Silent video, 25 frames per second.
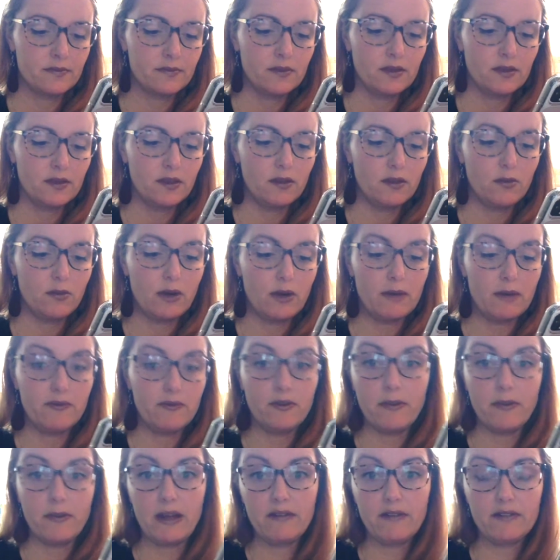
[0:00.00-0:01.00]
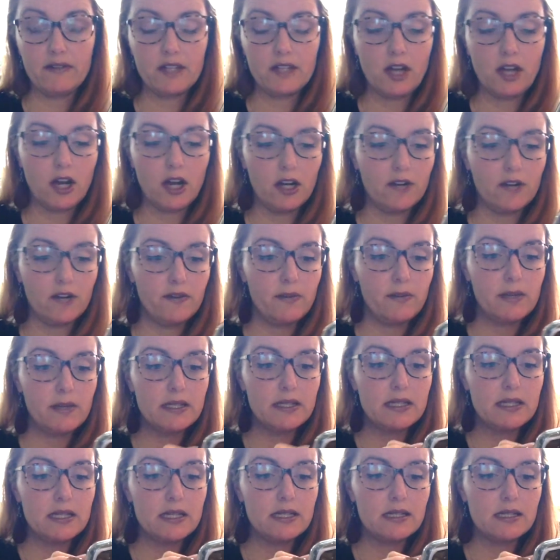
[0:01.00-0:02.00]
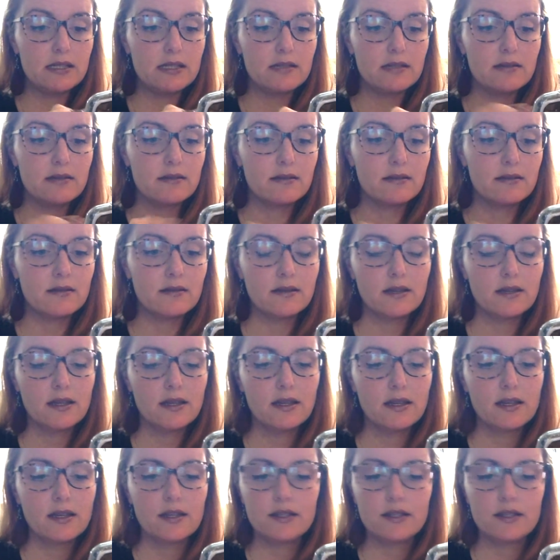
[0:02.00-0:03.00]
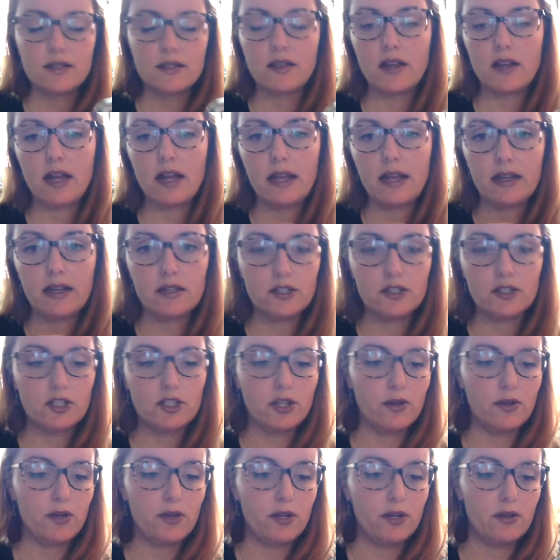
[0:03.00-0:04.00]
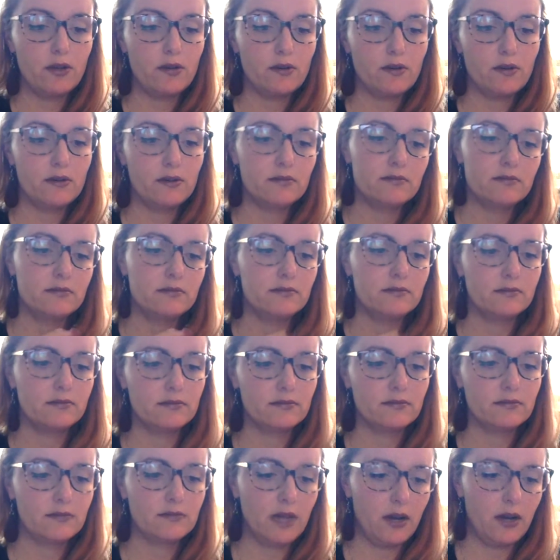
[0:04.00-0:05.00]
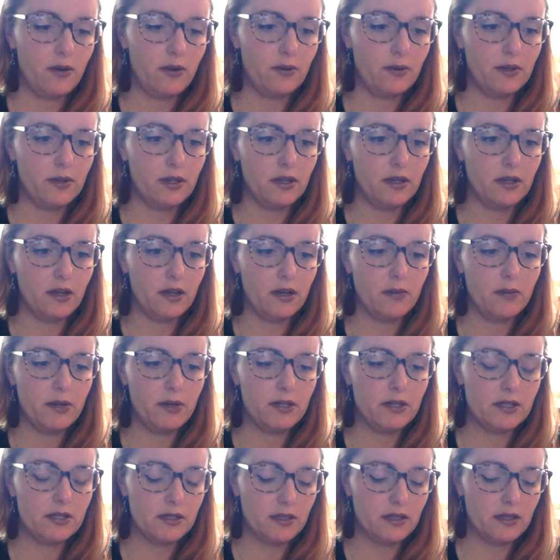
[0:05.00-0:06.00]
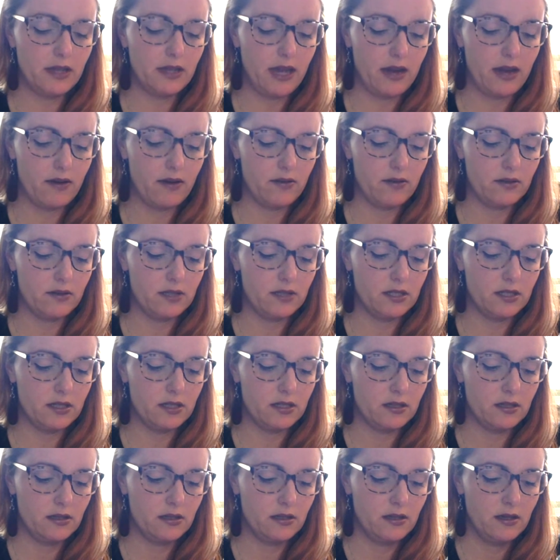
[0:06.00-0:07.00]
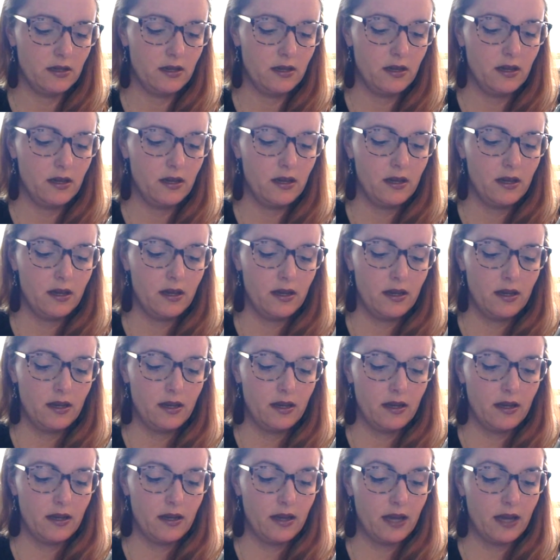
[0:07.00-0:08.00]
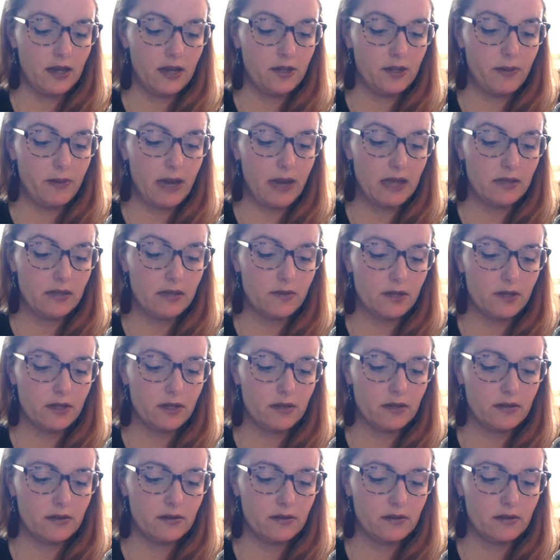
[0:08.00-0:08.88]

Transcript: the one for my photography business so that I can show you how it would look on a personal account, and your password.